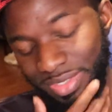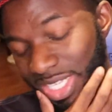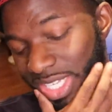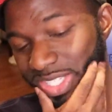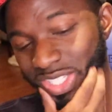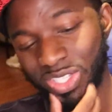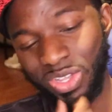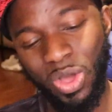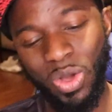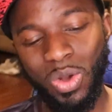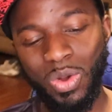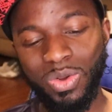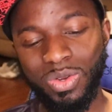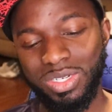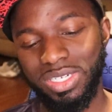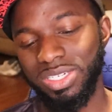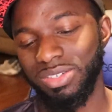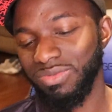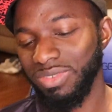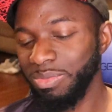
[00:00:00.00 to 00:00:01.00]
So
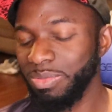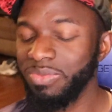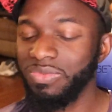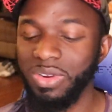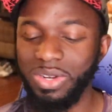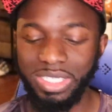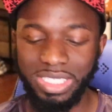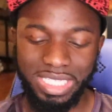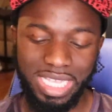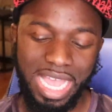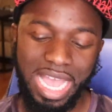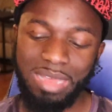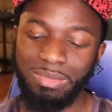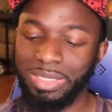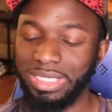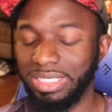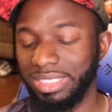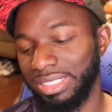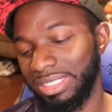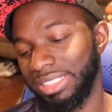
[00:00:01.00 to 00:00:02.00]
Rippaverse
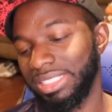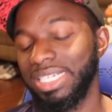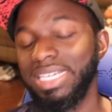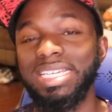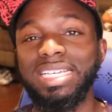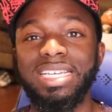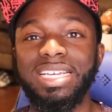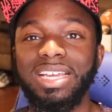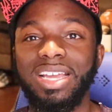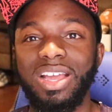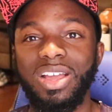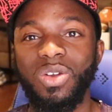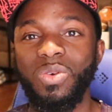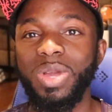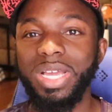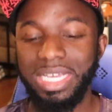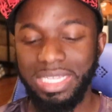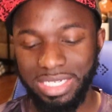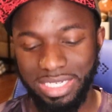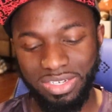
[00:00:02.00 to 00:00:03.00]
Comics,
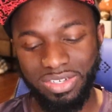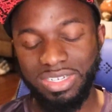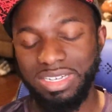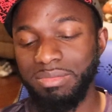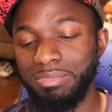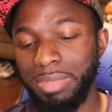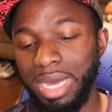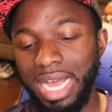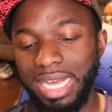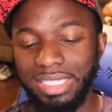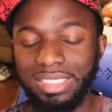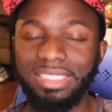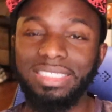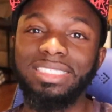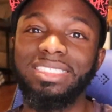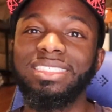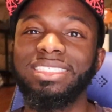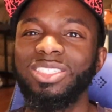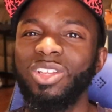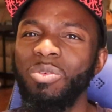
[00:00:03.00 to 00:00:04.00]
quick little
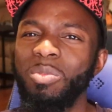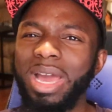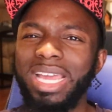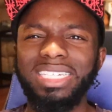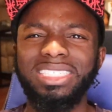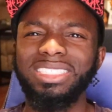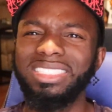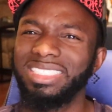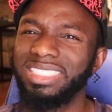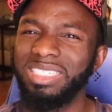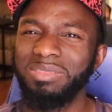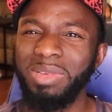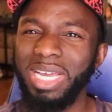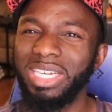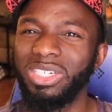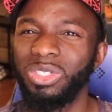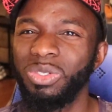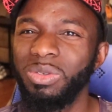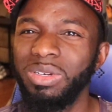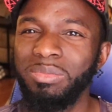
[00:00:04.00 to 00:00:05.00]
unboxing. Does
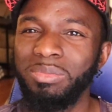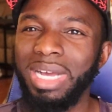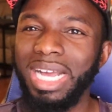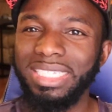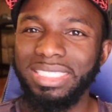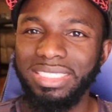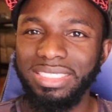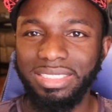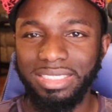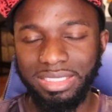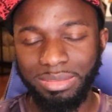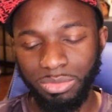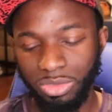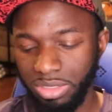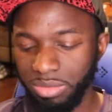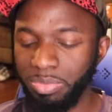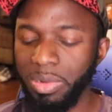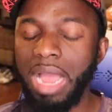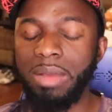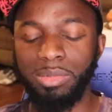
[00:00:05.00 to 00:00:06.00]
anybody do unboxings
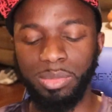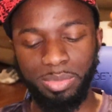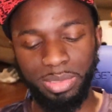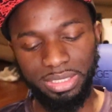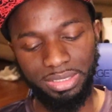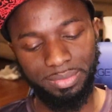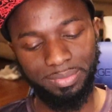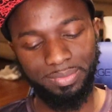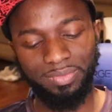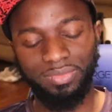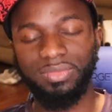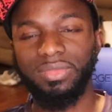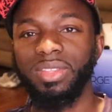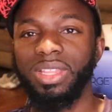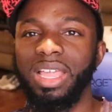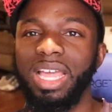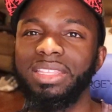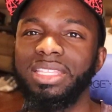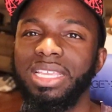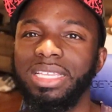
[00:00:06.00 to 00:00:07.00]
anymore? Probably.
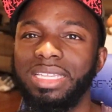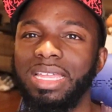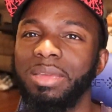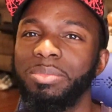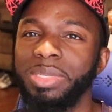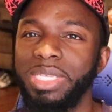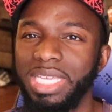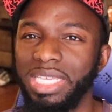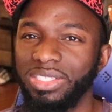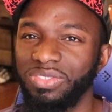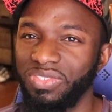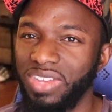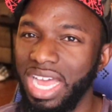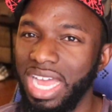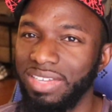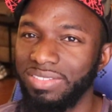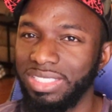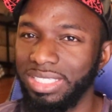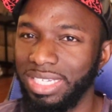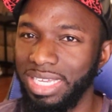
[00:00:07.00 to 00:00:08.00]
I think like
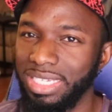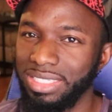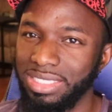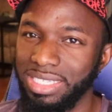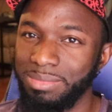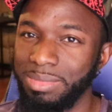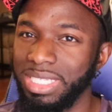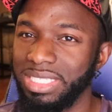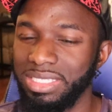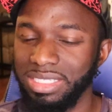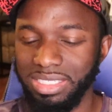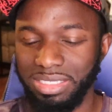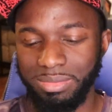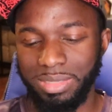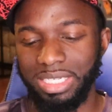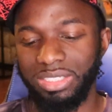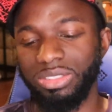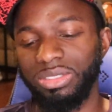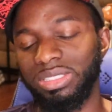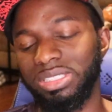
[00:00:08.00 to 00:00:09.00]
PS5 is the last time I seen
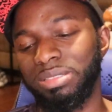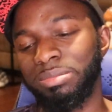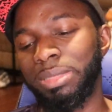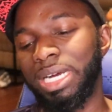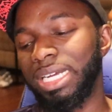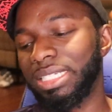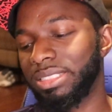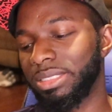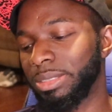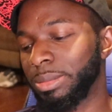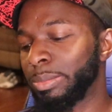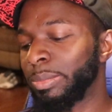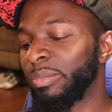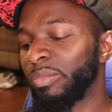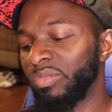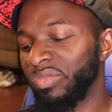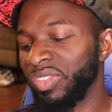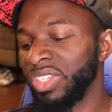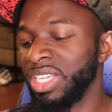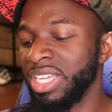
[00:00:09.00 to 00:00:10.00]
somebody do an
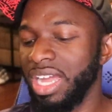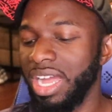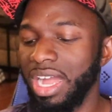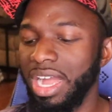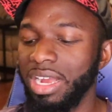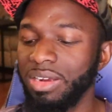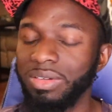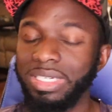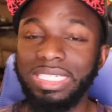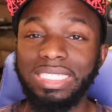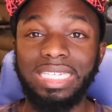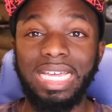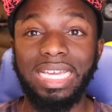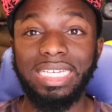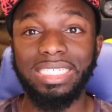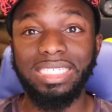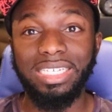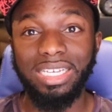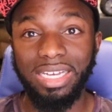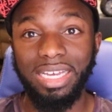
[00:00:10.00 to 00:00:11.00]
unboxing. I already
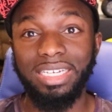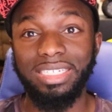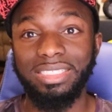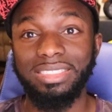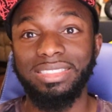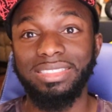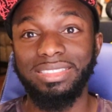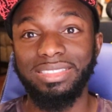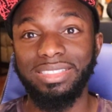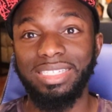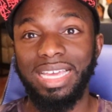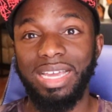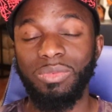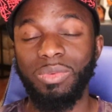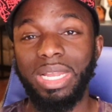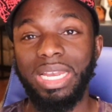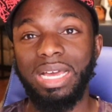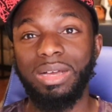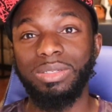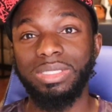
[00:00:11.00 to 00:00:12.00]
like cut it, like
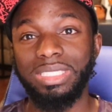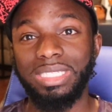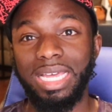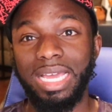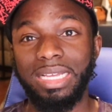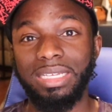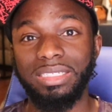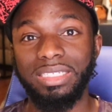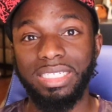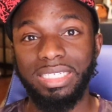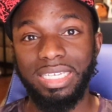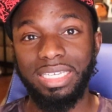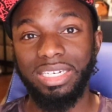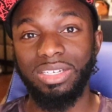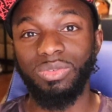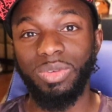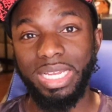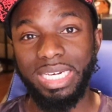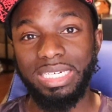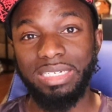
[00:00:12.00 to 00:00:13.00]
while I was like
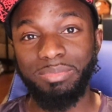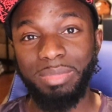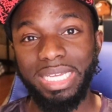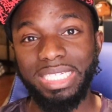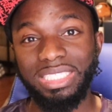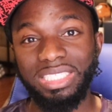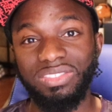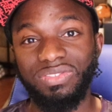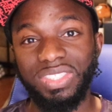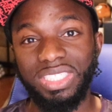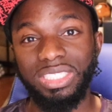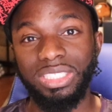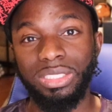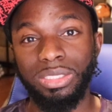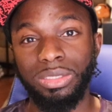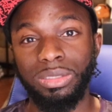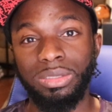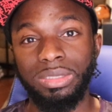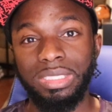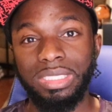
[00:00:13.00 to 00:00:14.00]
getting ready to make this
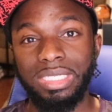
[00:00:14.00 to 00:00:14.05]
video.